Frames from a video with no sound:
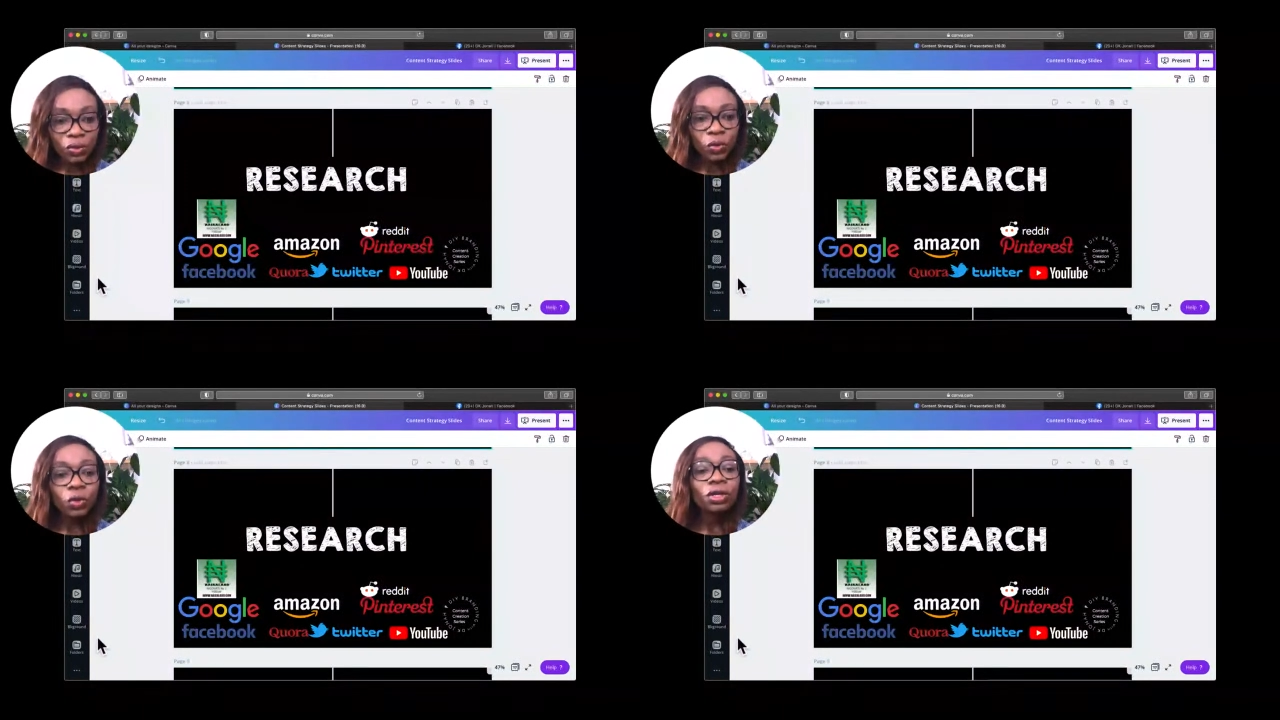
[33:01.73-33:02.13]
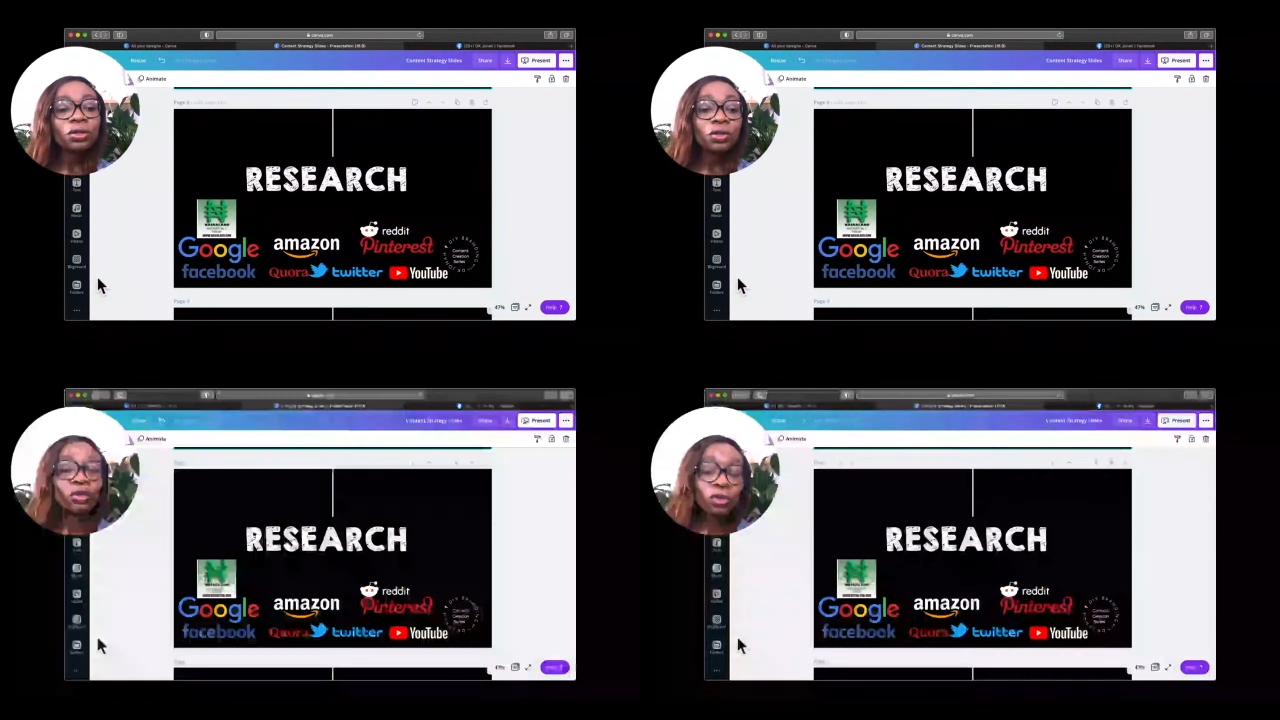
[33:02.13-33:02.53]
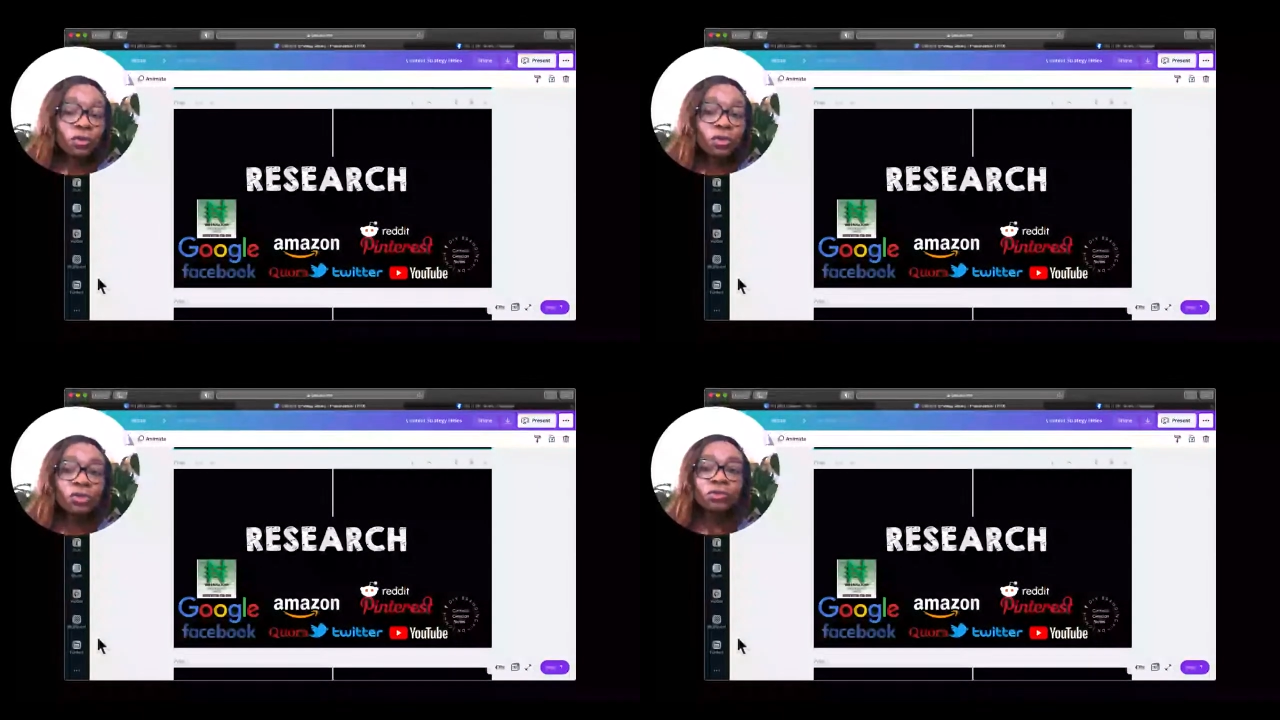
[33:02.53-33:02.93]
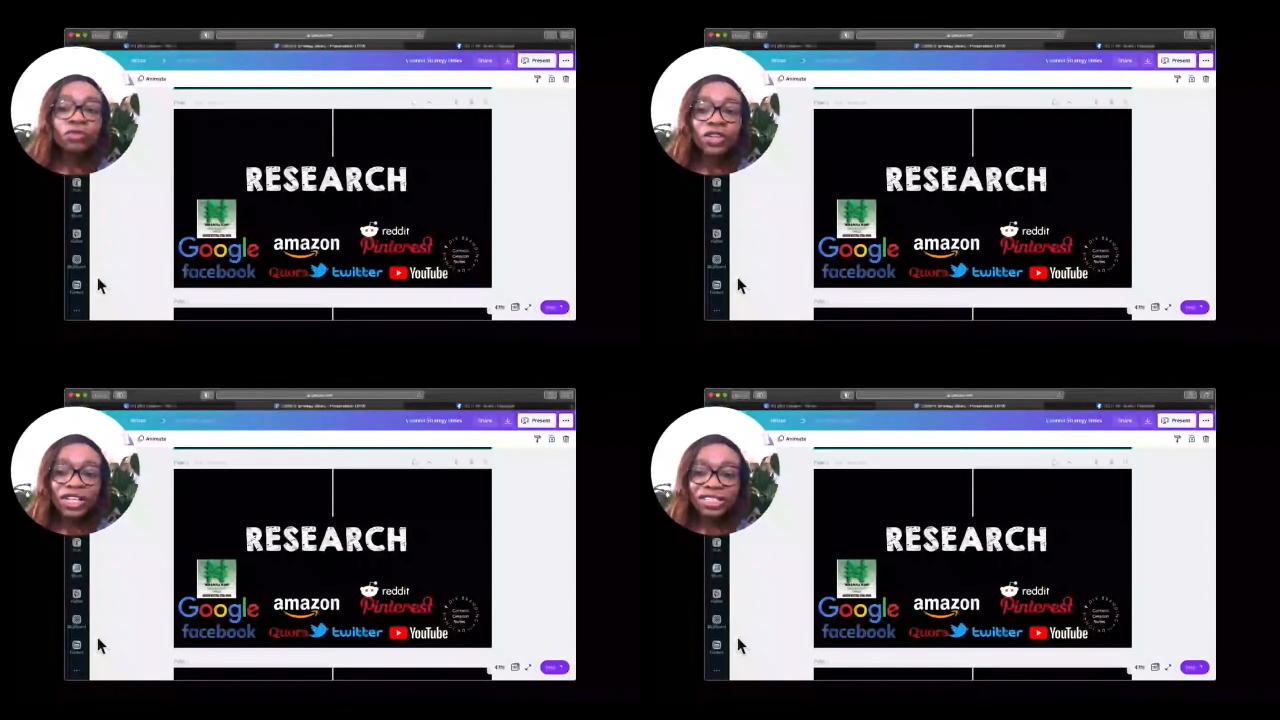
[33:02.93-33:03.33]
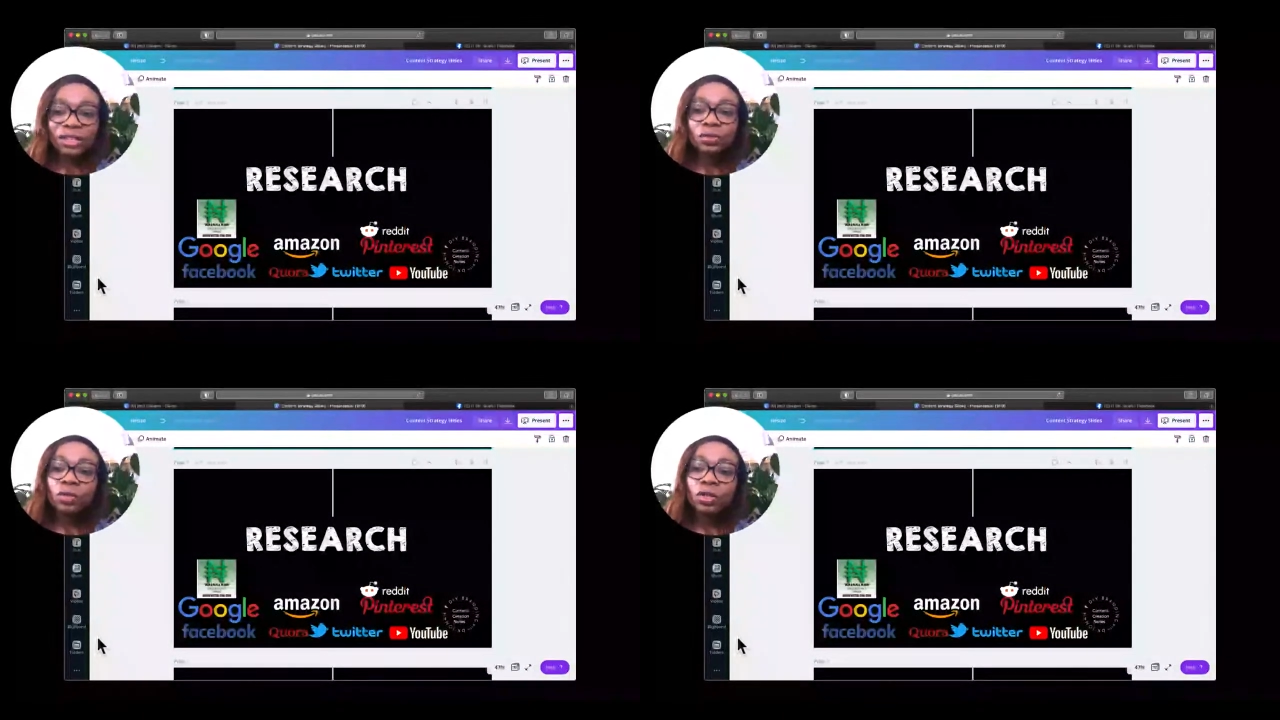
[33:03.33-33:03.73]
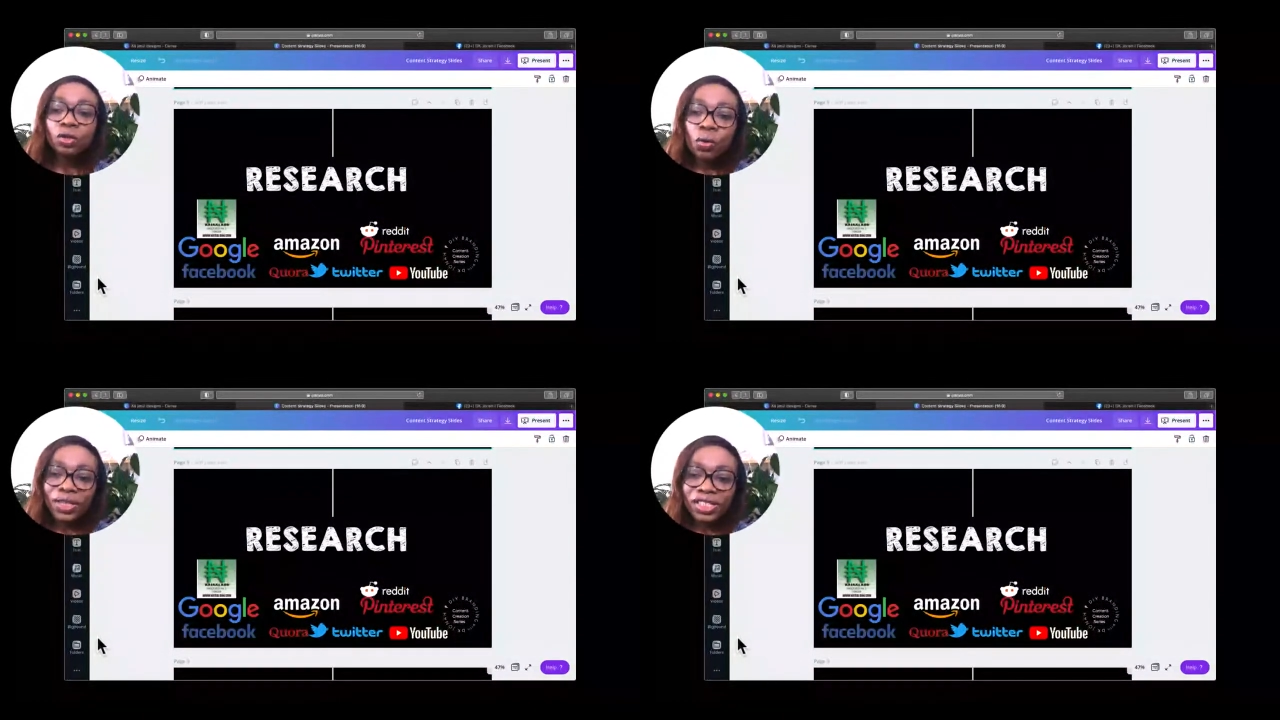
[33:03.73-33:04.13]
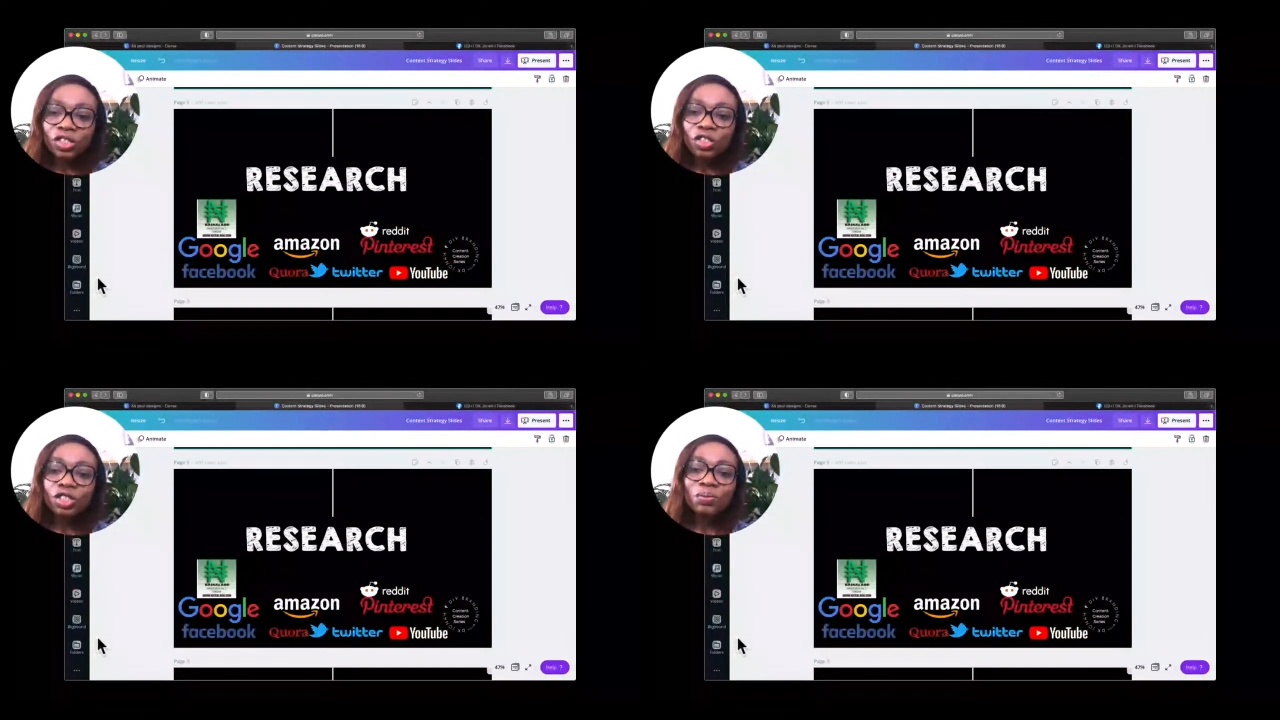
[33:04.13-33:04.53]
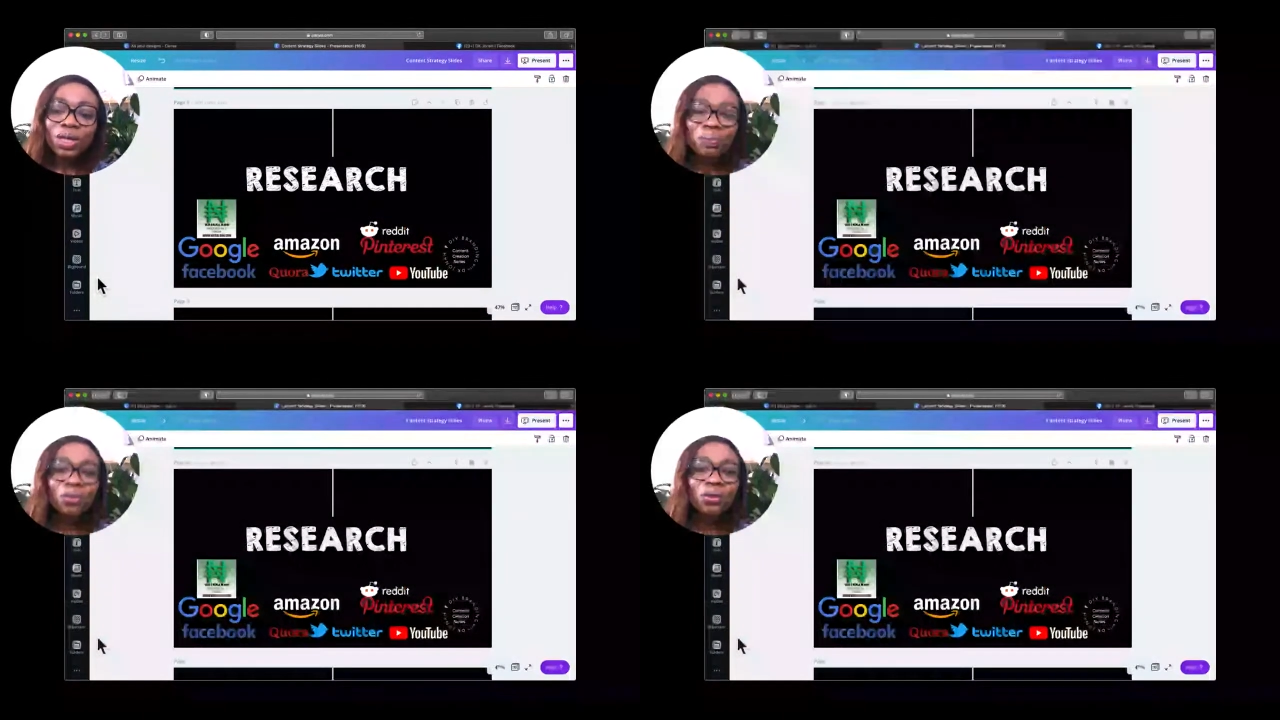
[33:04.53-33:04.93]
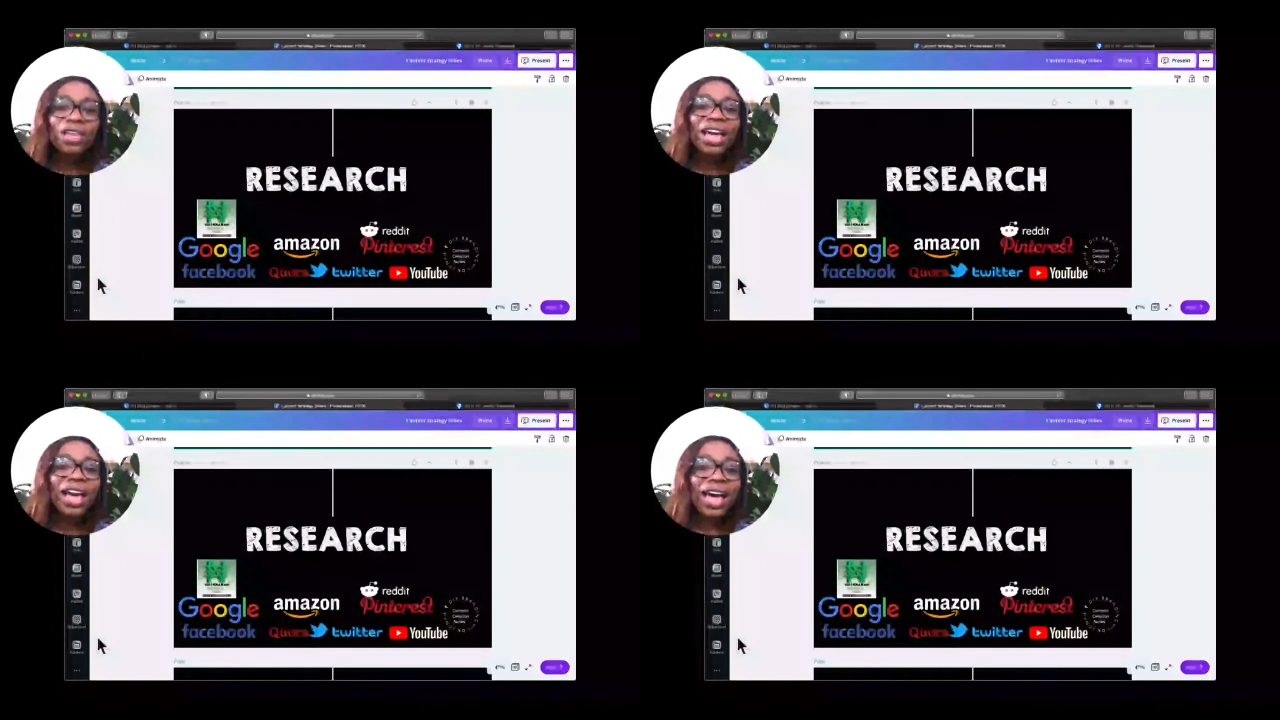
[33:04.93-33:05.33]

you can use to find out what questions people are